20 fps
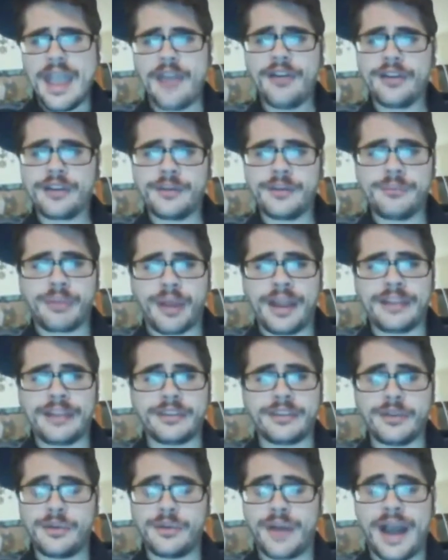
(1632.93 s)
Eric
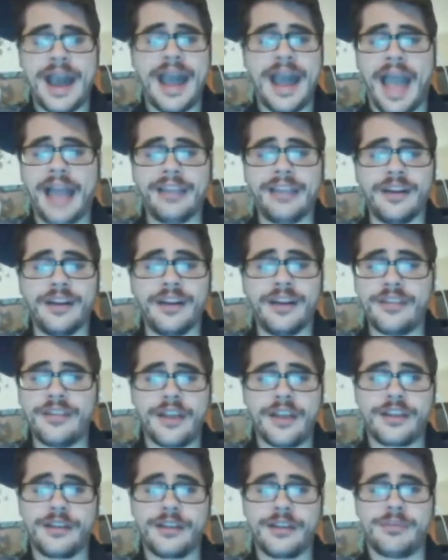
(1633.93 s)
Goodbranson, who I love
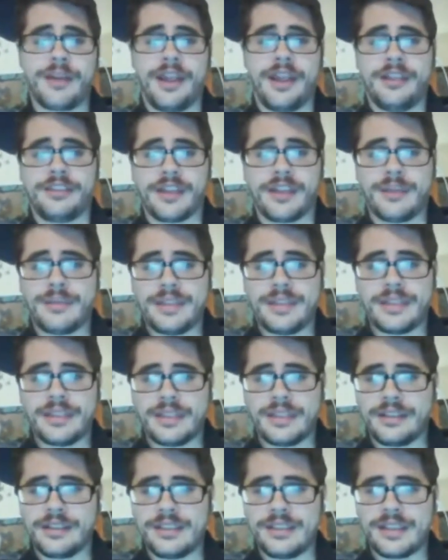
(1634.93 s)
Eric Goodbranson. I
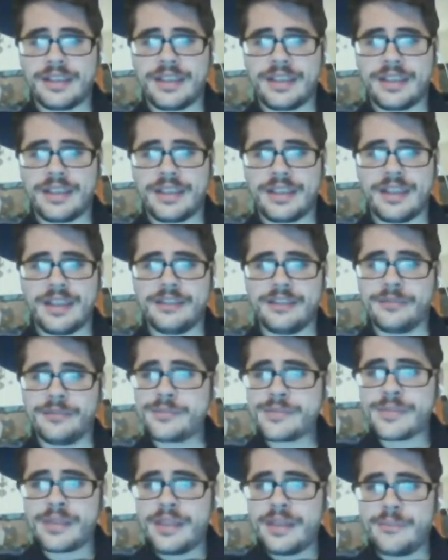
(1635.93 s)
mean, the kid,
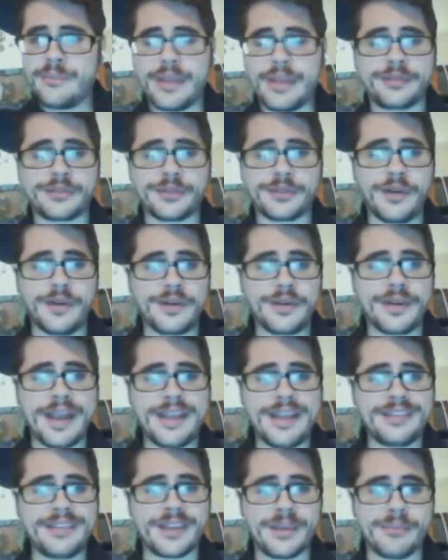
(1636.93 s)
big,
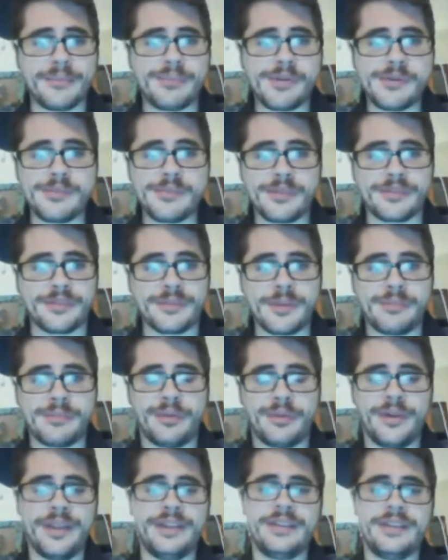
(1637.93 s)
strong guy. He's got a boomer from
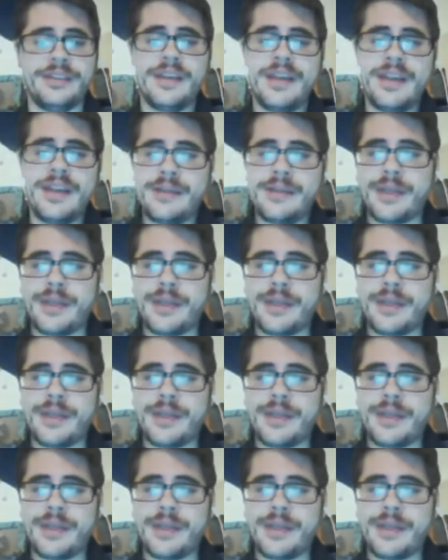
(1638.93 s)
the point.